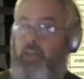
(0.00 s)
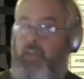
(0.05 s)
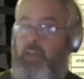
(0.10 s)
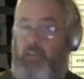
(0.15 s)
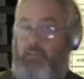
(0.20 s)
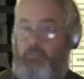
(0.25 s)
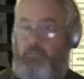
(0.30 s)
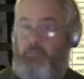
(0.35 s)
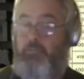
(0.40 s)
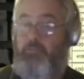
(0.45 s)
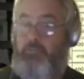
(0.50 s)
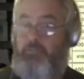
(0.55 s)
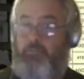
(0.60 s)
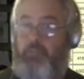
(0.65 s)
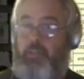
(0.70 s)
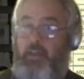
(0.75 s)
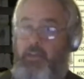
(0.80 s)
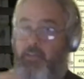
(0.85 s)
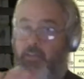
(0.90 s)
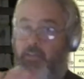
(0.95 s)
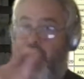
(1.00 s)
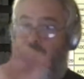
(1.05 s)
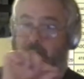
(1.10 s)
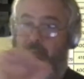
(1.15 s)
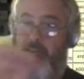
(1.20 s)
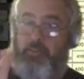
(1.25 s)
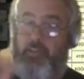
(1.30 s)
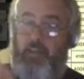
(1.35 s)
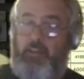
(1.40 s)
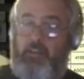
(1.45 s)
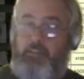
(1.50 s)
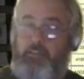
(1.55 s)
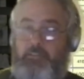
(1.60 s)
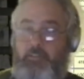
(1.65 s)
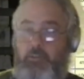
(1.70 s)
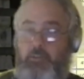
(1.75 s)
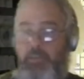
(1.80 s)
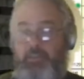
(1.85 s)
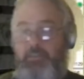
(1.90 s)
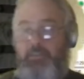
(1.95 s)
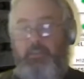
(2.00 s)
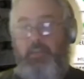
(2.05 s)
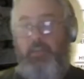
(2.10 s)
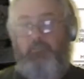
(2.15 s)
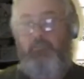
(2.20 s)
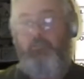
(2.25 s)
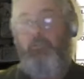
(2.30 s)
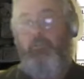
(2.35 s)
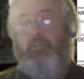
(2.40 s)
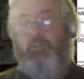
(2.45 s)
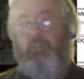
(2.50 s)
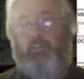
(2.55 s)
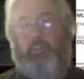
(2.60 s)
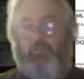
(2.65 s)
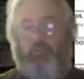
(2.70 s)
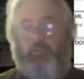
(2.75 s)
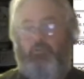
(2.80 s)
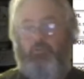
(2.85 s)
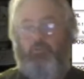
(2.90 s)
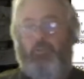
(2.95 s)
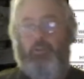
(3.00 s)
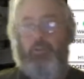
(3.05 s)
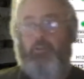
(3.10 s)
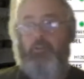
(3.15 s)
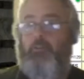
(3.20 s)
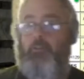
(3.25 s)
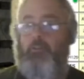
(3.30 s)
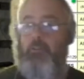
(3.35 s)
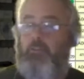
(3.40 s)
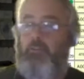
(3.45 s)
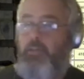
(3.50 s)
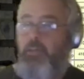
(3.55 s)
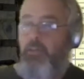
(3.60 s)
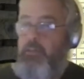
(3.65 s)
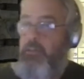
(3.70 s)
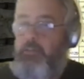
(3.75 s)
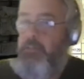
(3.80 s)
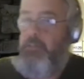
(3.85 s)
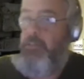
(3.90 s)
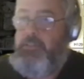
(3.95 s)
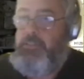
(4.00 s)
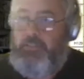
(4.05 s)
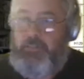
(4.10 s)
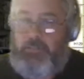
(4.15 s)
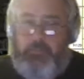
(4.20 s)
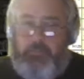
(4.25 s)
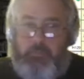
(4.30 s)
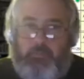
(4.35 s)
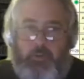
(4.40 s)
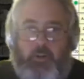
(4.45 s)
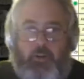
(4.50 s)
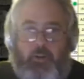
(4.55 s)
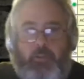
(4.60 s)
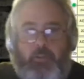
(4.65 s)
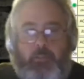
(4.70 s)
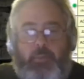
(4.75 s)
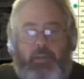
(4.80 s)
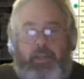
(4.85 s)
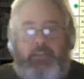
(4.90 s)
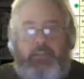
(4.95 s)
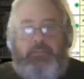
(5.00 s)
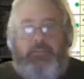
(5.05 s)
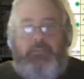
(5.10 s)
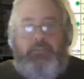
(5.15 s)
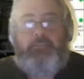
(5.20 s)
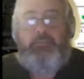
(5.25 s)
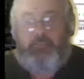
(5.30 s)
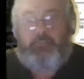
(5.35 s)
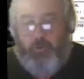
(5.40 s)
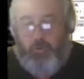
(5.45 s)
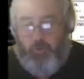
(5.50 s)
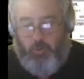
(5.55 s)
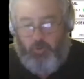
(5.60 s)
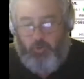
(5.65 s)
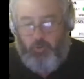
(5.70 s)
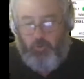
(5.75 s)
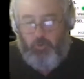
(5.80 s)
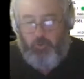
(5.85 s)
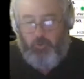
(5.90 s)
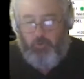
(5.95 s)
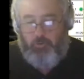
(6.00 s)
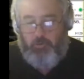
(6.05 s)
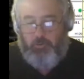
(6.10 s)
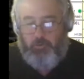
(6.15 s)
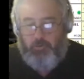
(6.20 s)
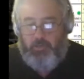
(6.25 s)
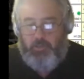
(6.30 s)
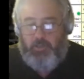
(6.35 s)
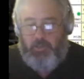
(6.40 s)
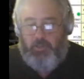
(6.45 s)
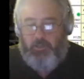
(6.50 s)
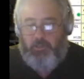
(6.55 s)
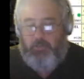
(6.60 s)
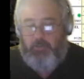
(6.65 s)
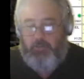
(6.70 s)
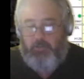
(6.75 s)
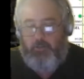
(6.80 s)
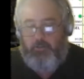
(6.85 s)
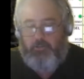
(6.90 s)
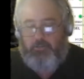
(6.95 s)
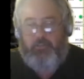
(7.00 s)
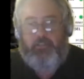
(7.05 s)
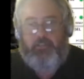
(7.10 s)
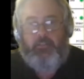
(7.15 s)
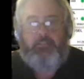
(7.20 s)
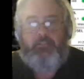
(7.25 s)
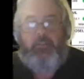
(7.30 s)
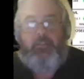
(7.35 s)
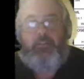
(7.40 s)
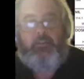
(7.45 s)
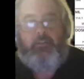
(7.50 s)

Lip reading: start annotating, so we can start writing and drawing on the plates. Or you can notice there's an